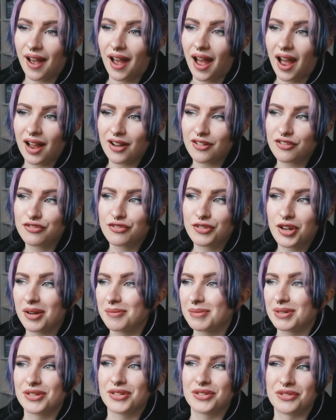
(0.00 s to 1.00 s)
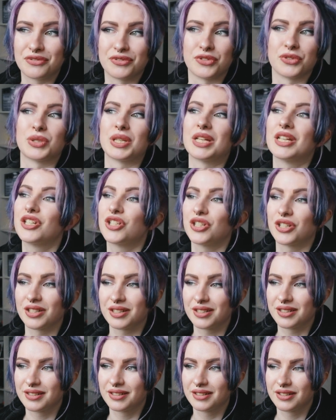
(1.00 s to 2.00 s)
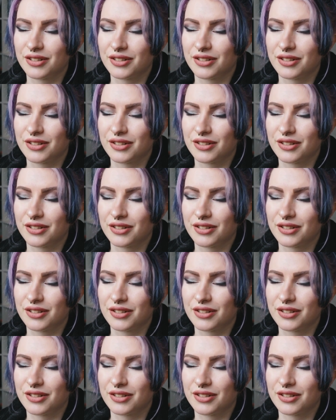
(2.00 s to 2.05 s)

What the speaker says: have come into fruition.